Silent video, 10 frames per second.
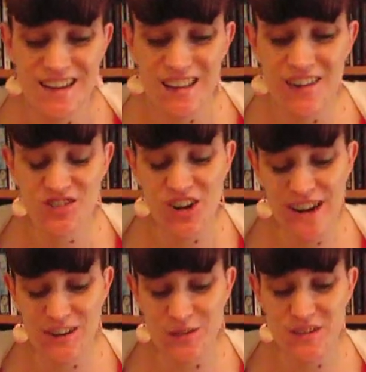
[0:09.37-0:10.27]
love
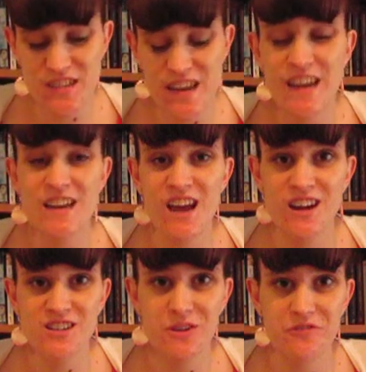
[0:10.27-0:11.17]
triangles in
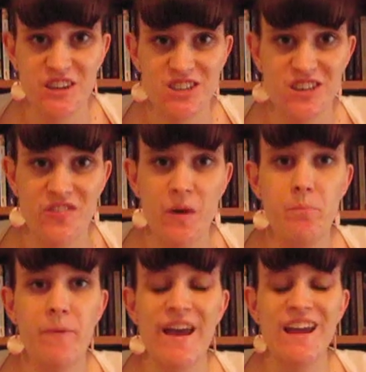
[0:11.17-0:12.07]
young adult fiction,
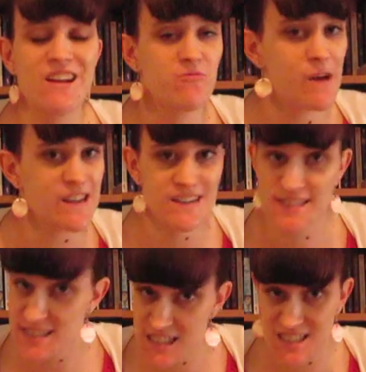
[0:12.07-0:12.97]
the bane of my
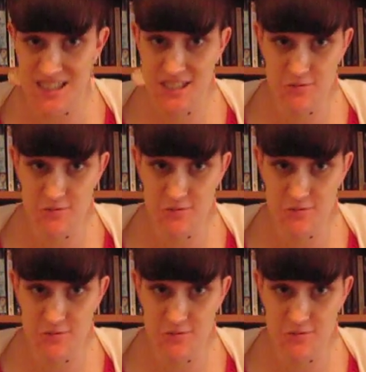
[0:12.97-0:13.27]
existence,